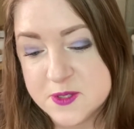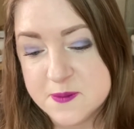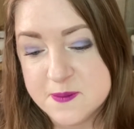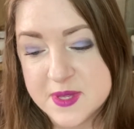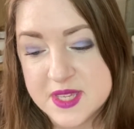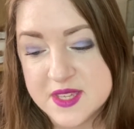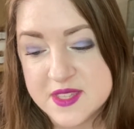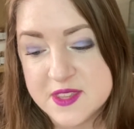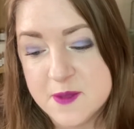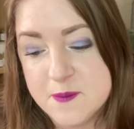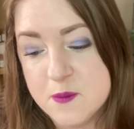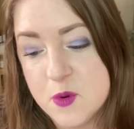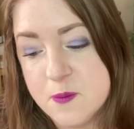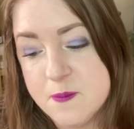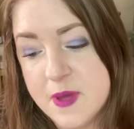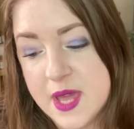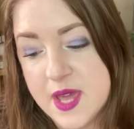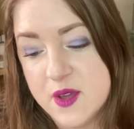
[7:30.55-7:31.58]
to make them
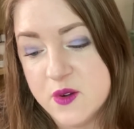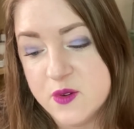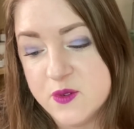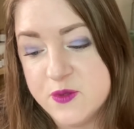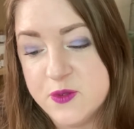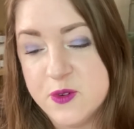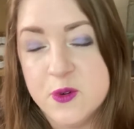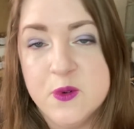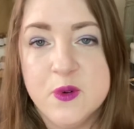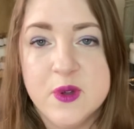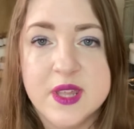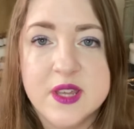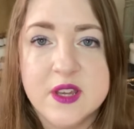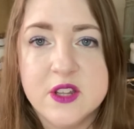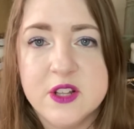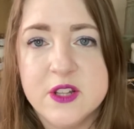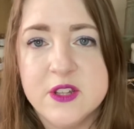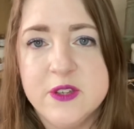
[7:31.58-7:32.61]
more powerful
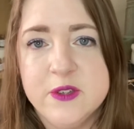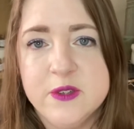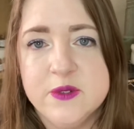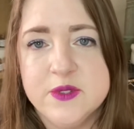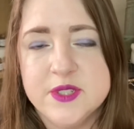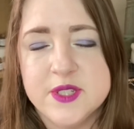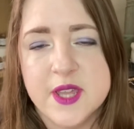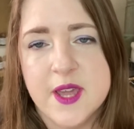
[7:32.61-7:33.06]
include